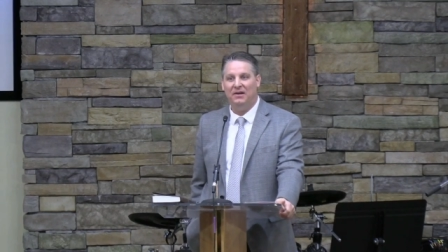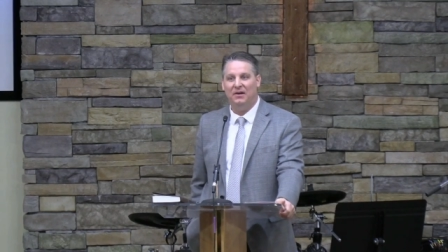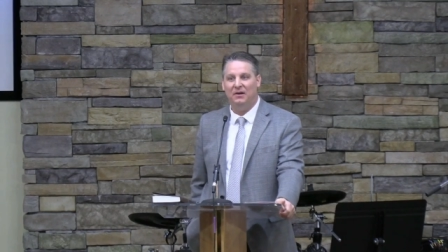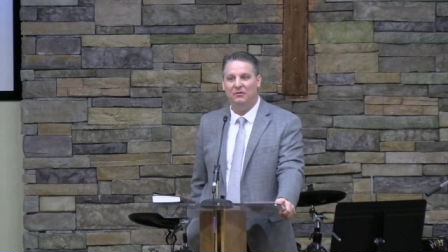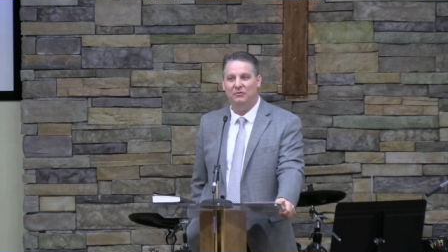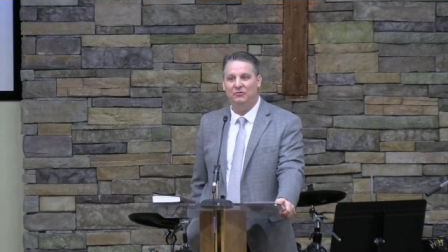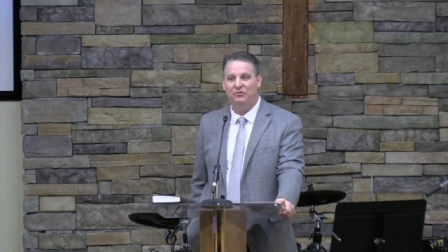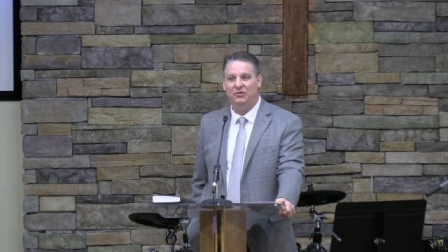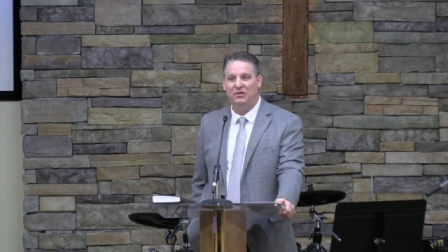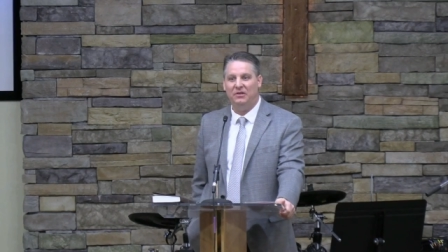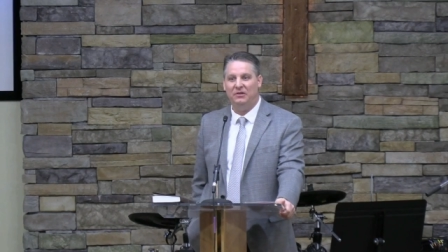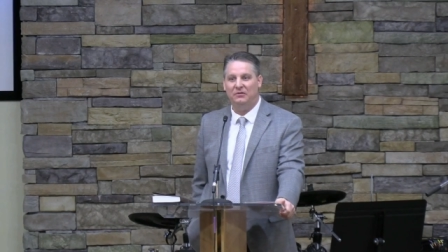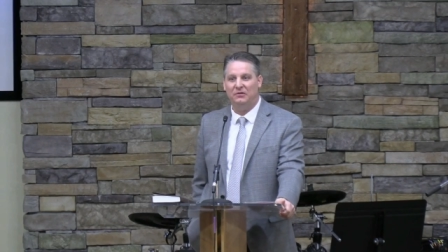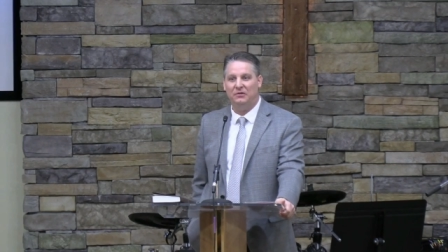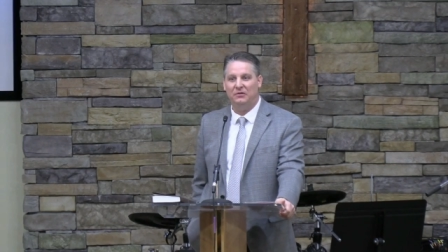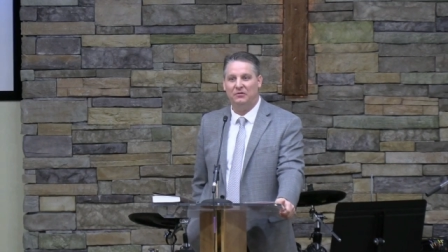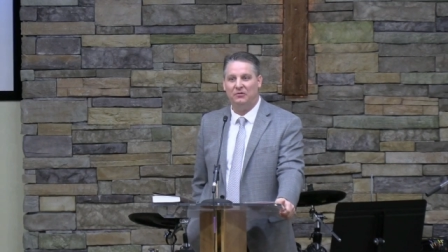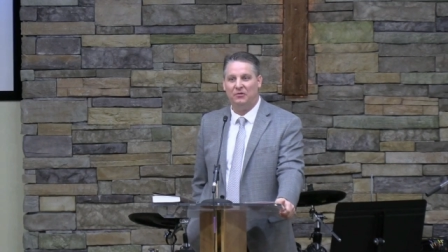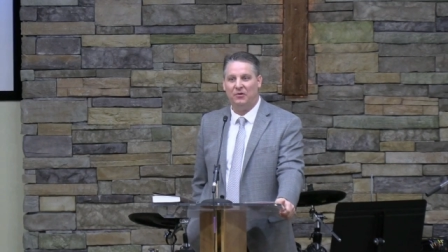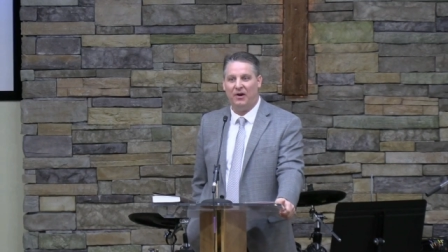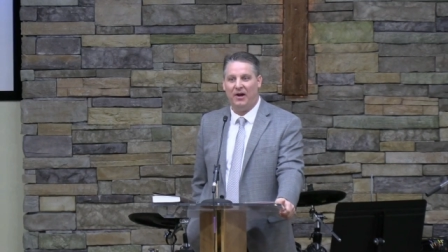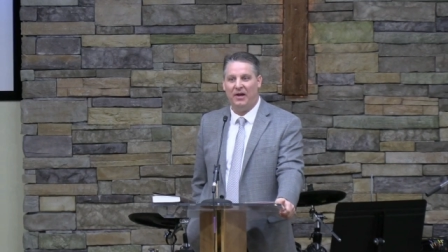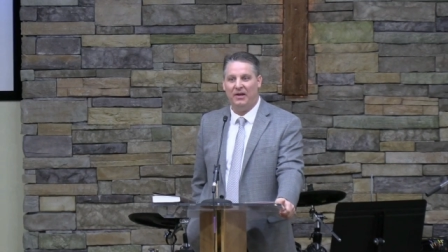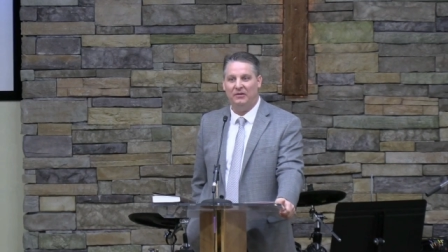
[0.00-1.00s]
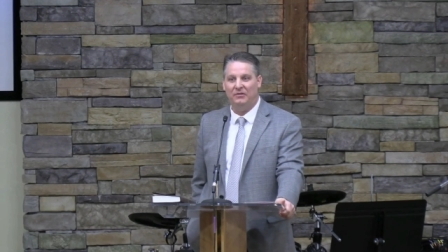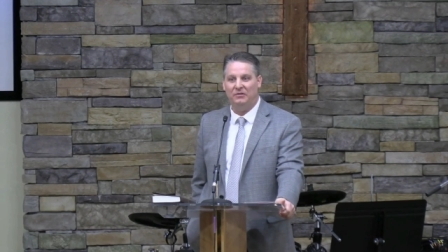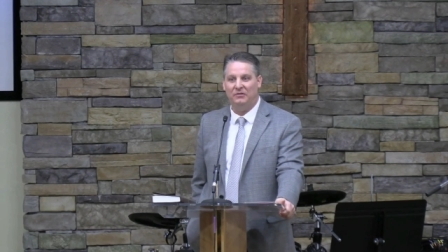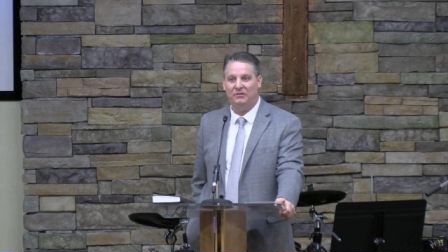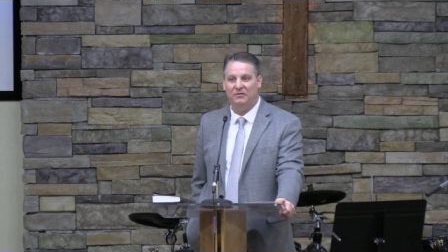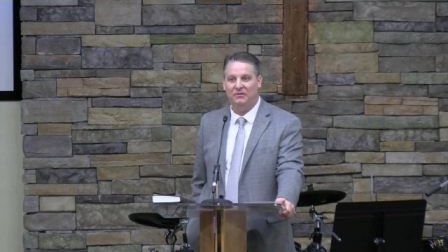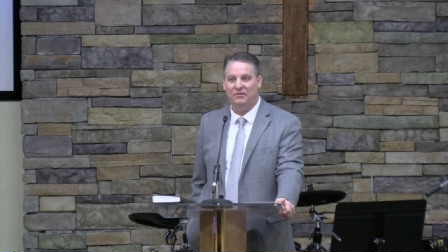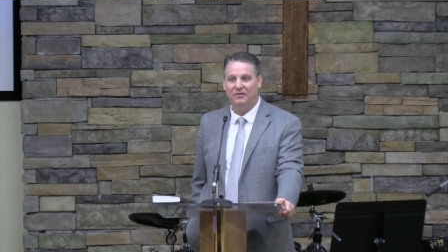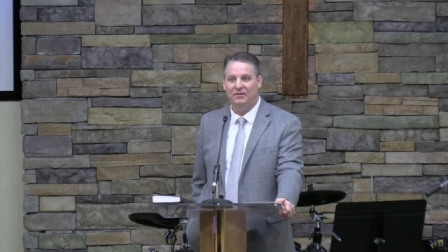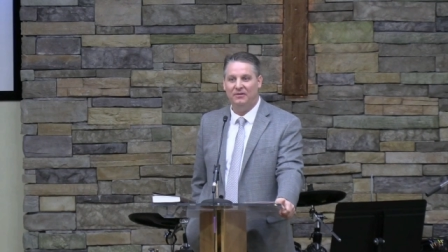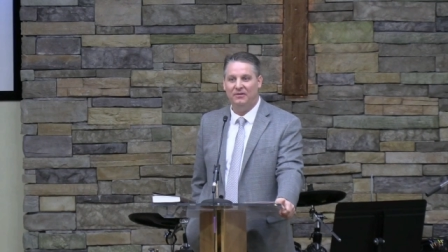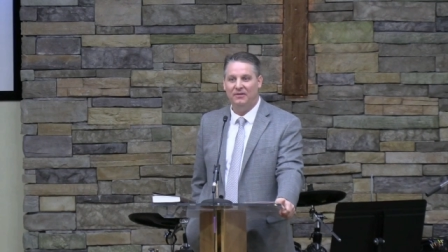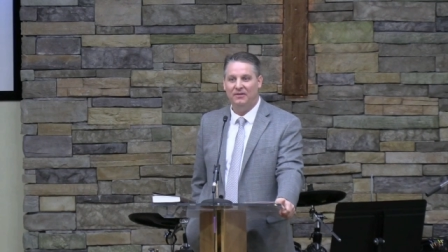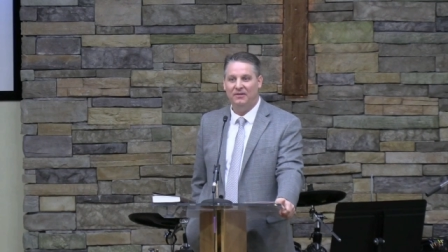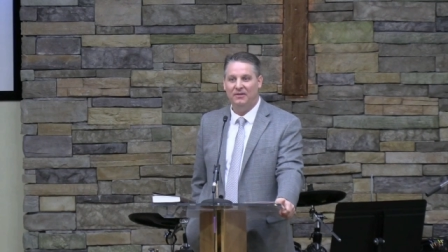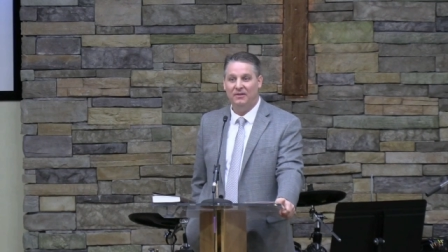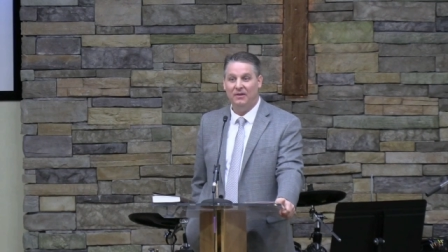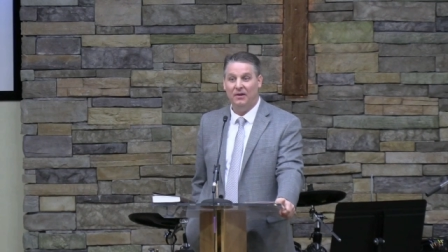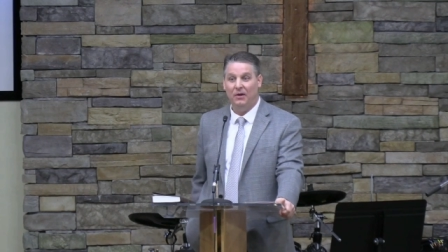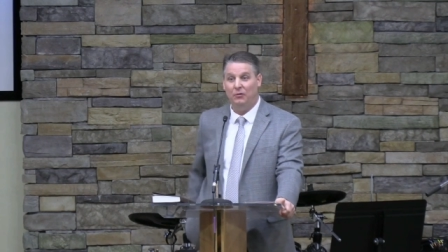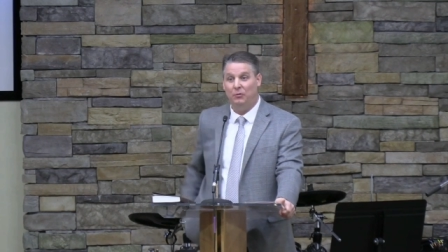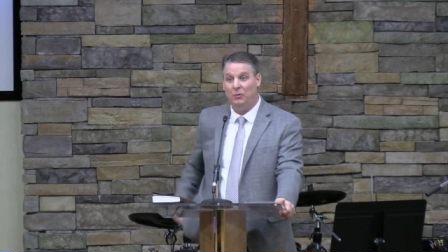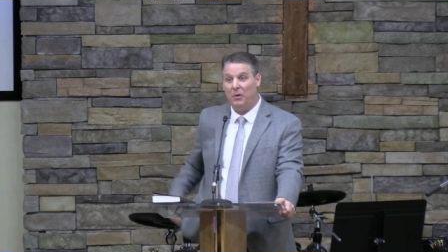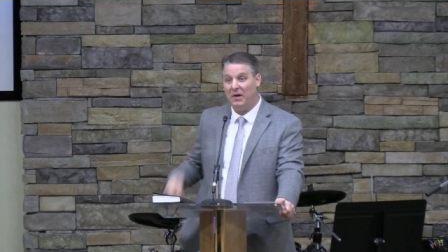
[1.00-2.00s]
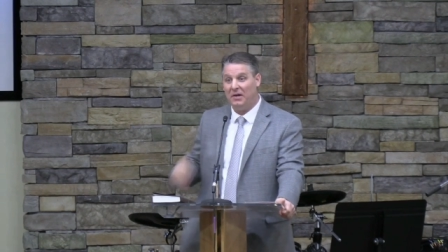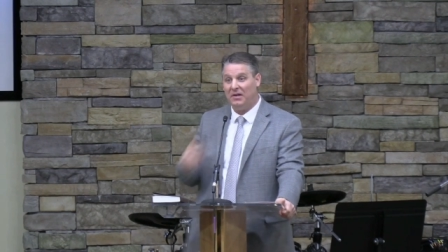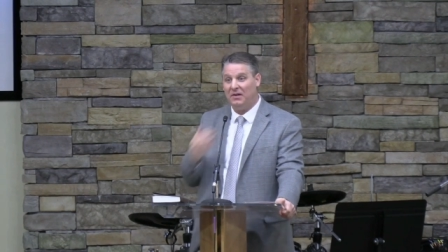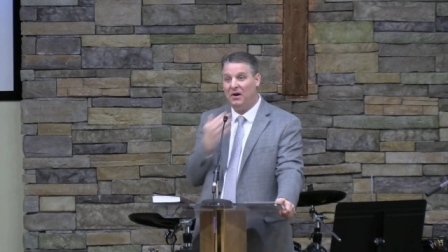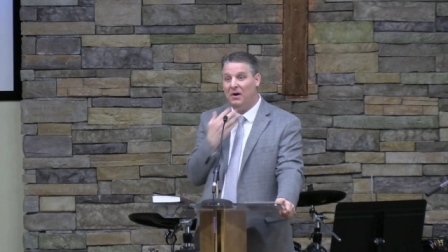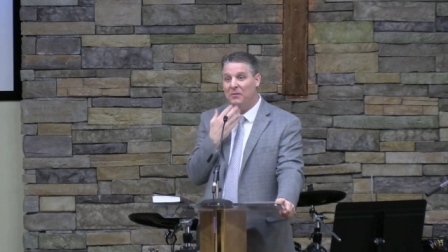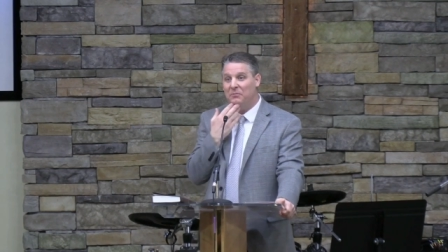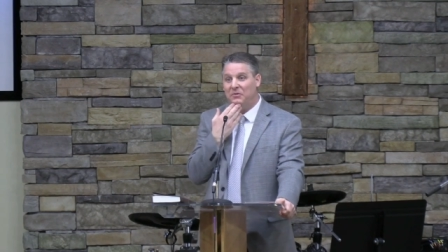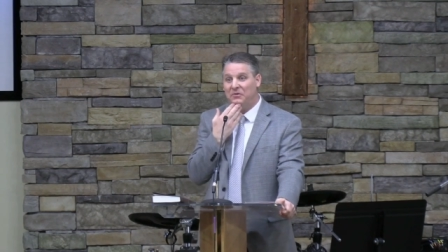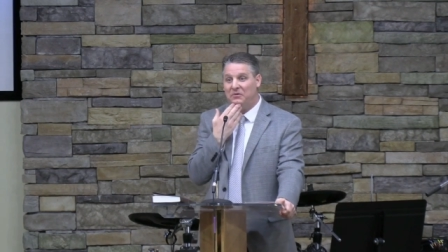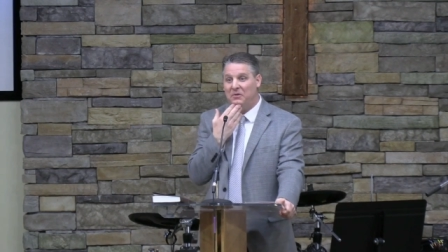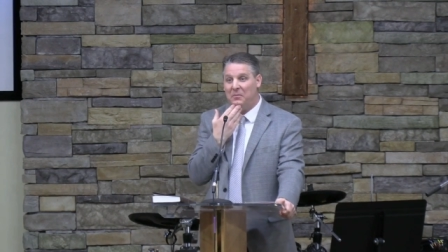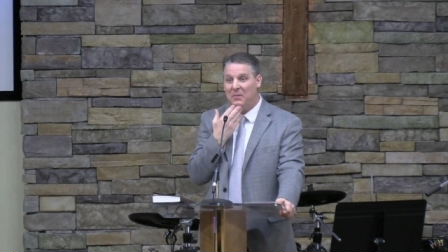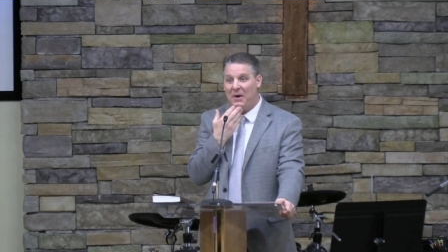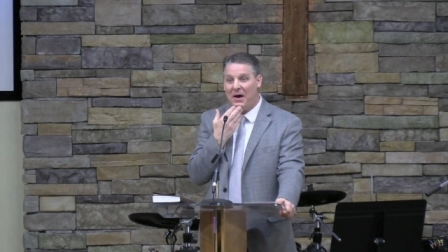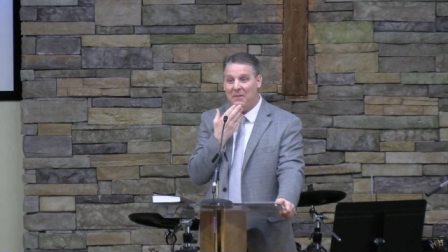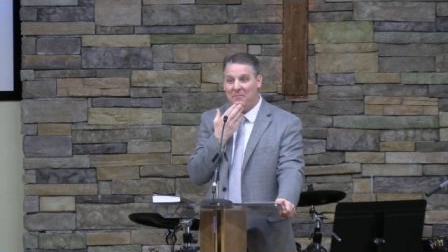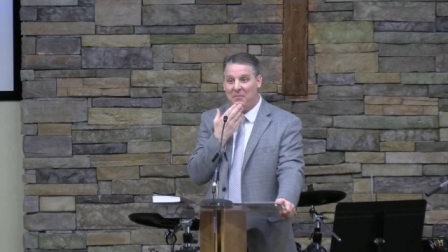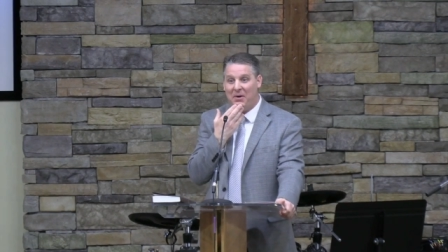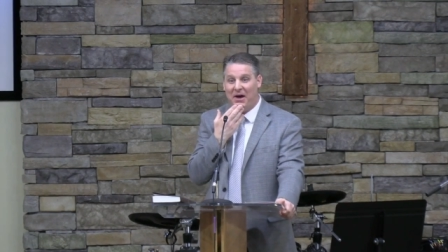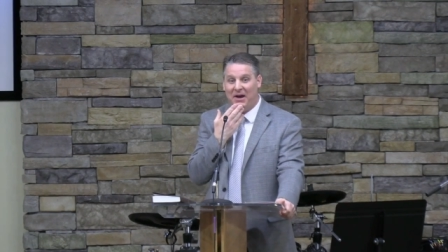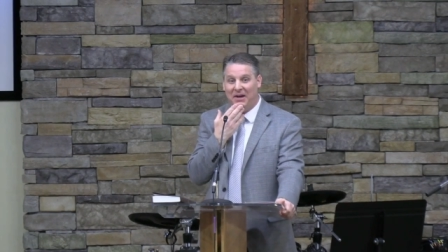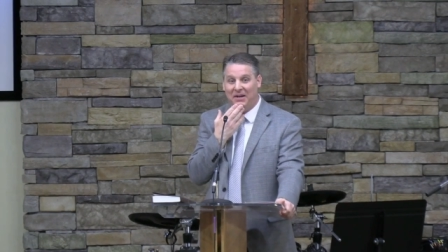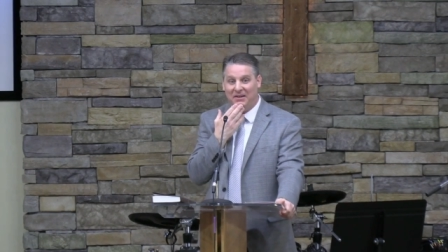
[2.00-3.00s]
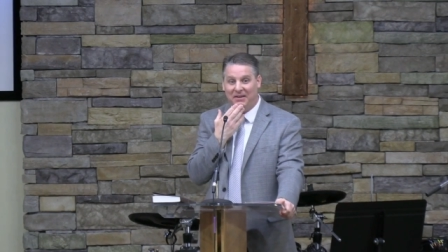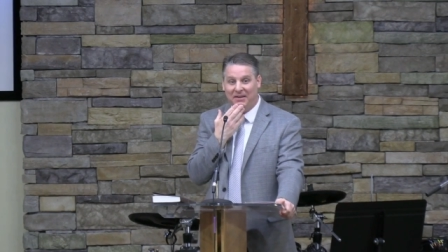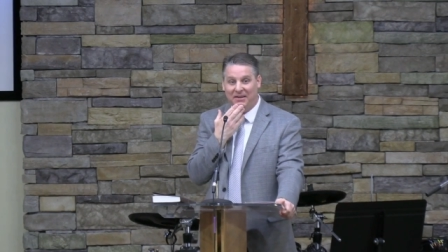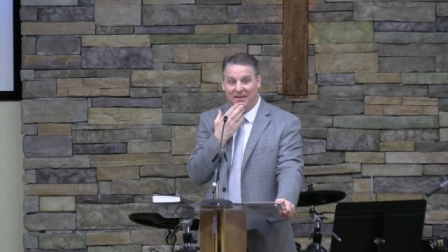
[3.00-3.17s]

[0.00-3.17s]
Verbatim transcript: of Jesus Christ is what comes to my mind.